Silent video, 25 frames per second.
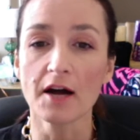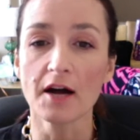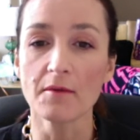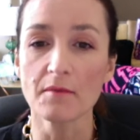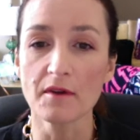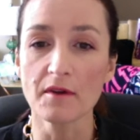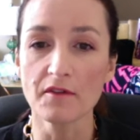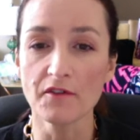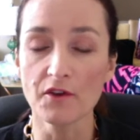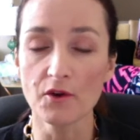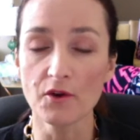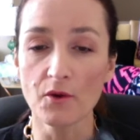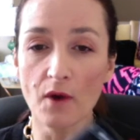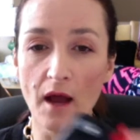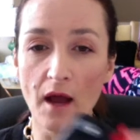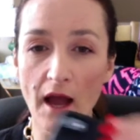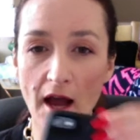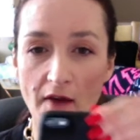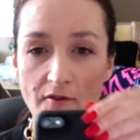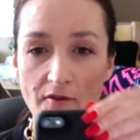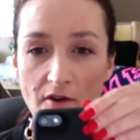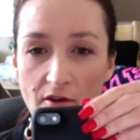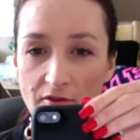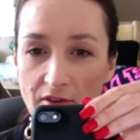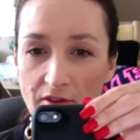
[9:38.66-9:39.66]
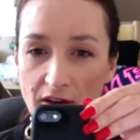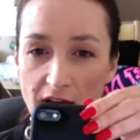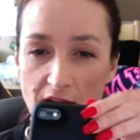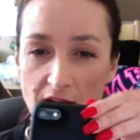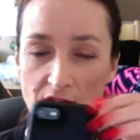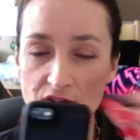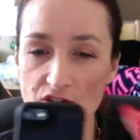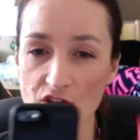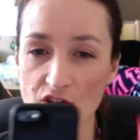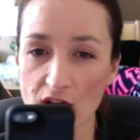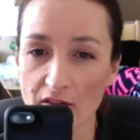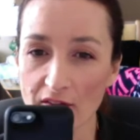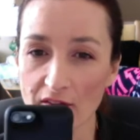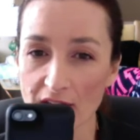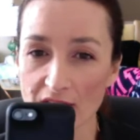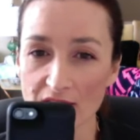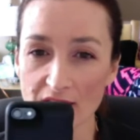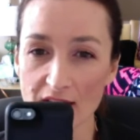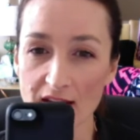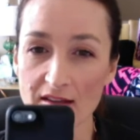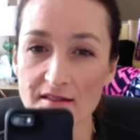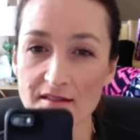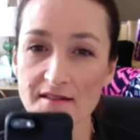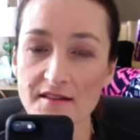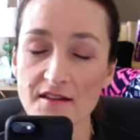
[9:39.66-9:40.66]
If you have all videos shot like
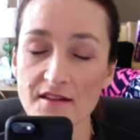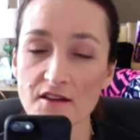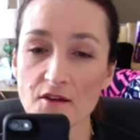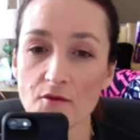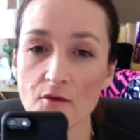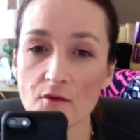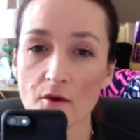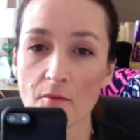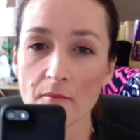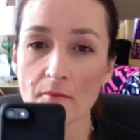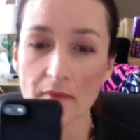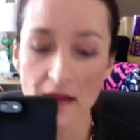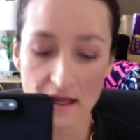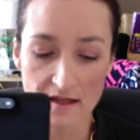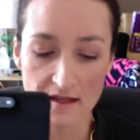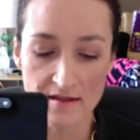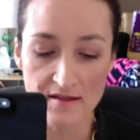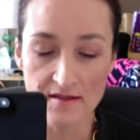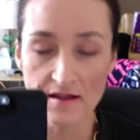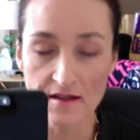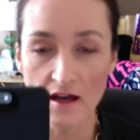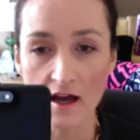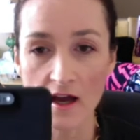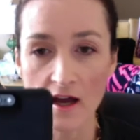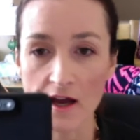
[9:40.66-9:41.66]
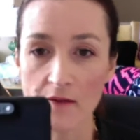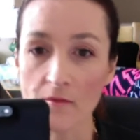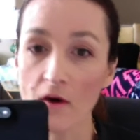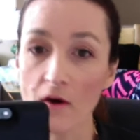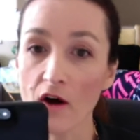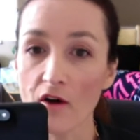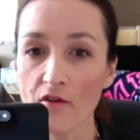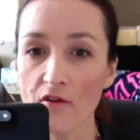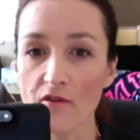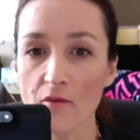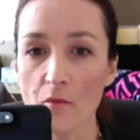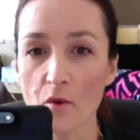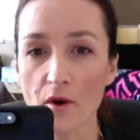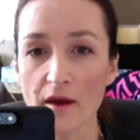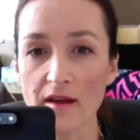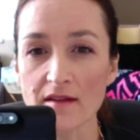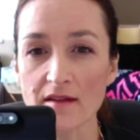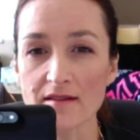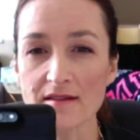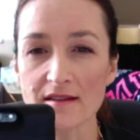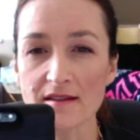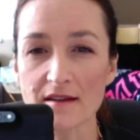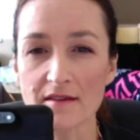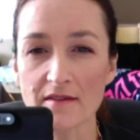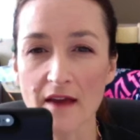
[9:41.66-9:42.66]
this, you will miss all the
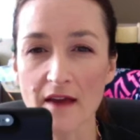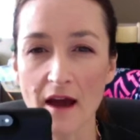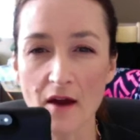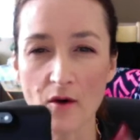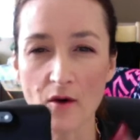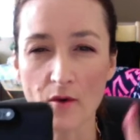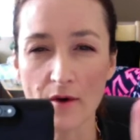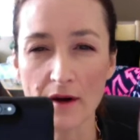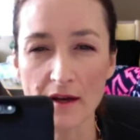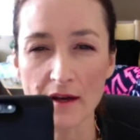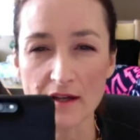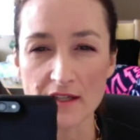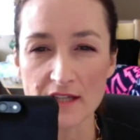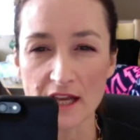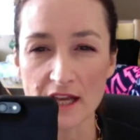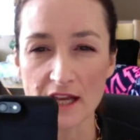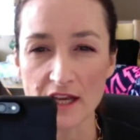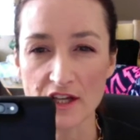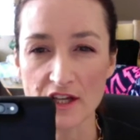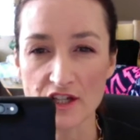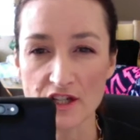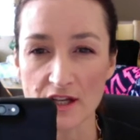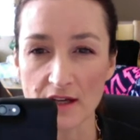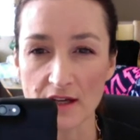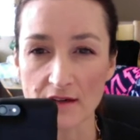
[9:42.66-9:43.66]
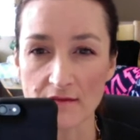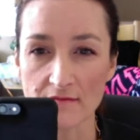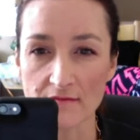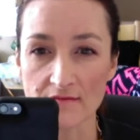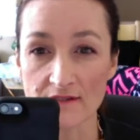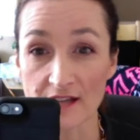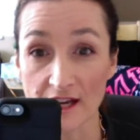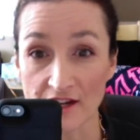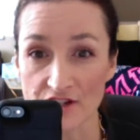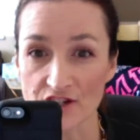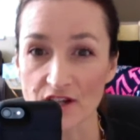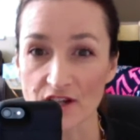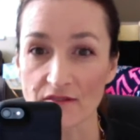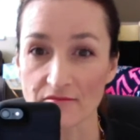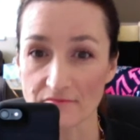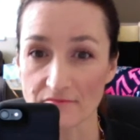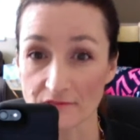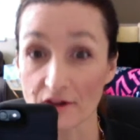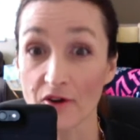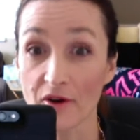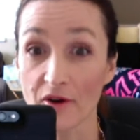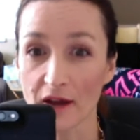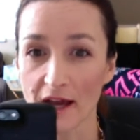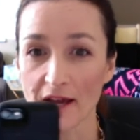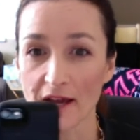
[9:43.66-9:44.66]
points in that orientation section.
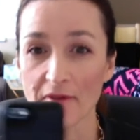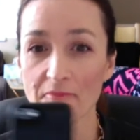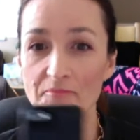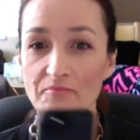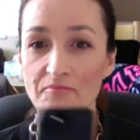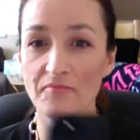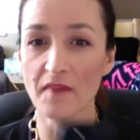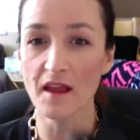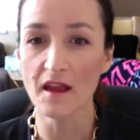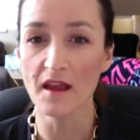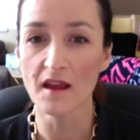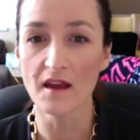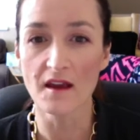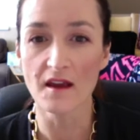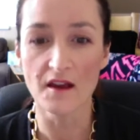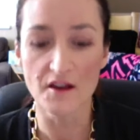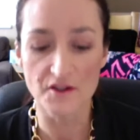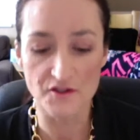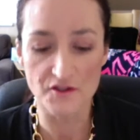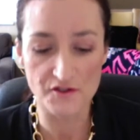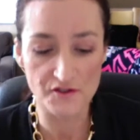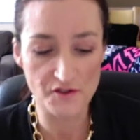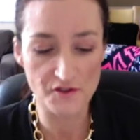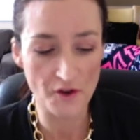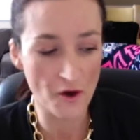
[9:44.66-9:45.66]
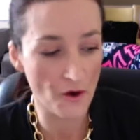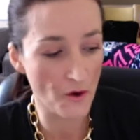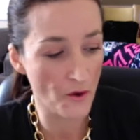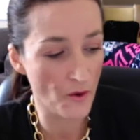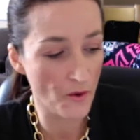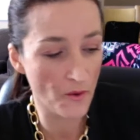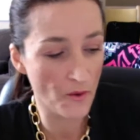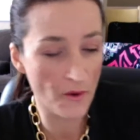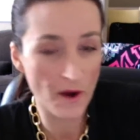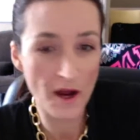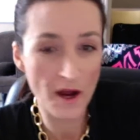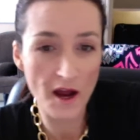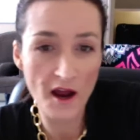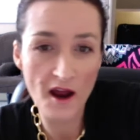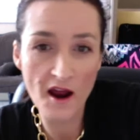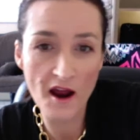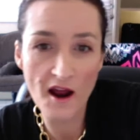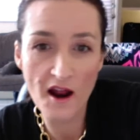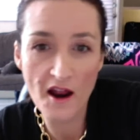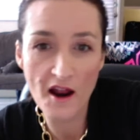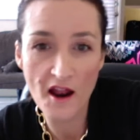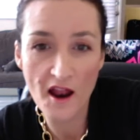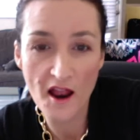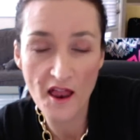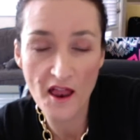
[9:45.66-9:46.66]
Okay, so
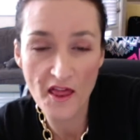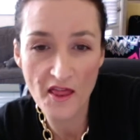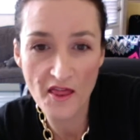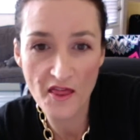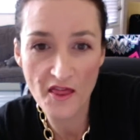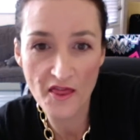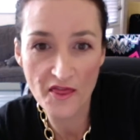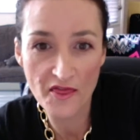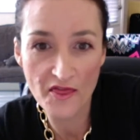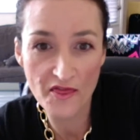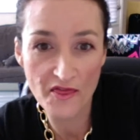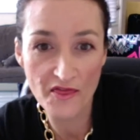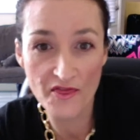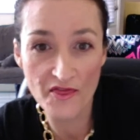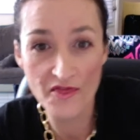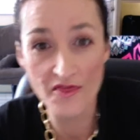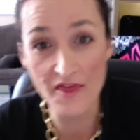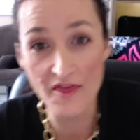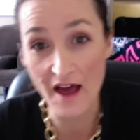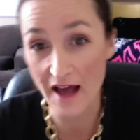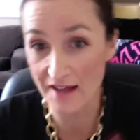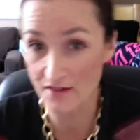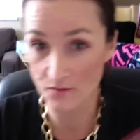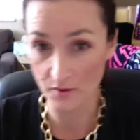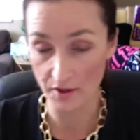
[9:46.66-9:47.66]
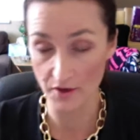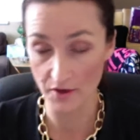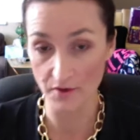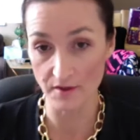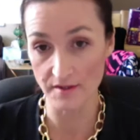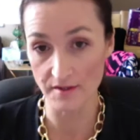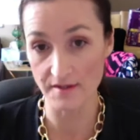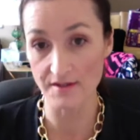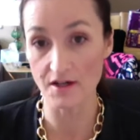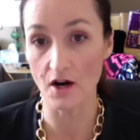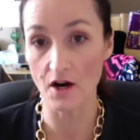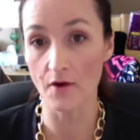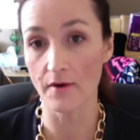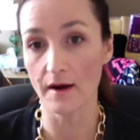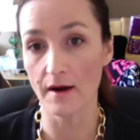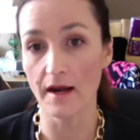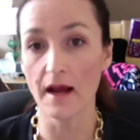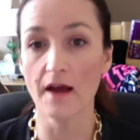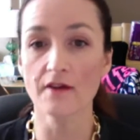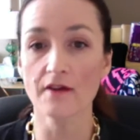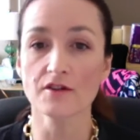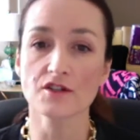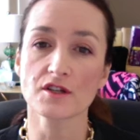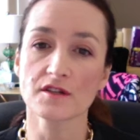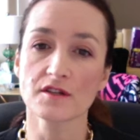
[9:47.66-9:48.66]
that's where you can start right now,
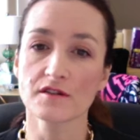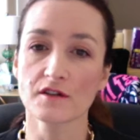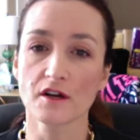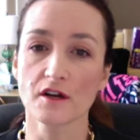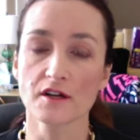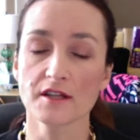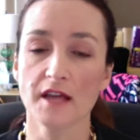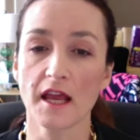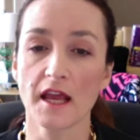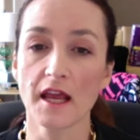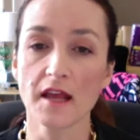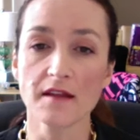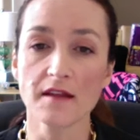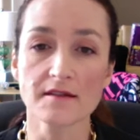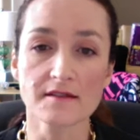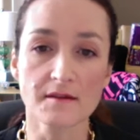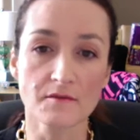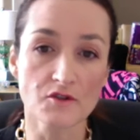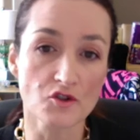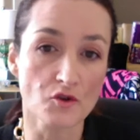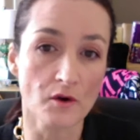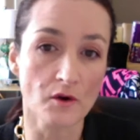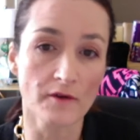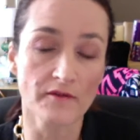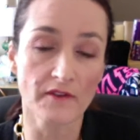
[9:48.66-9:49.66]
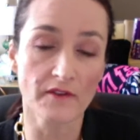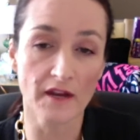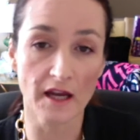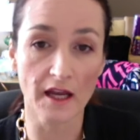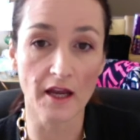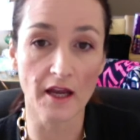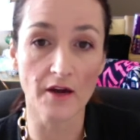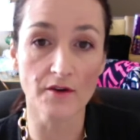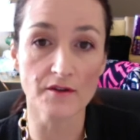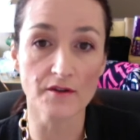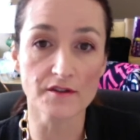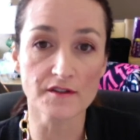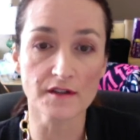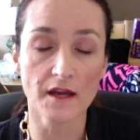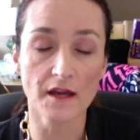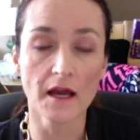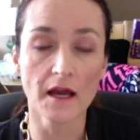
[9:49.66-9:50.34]
is just start taking some short videos.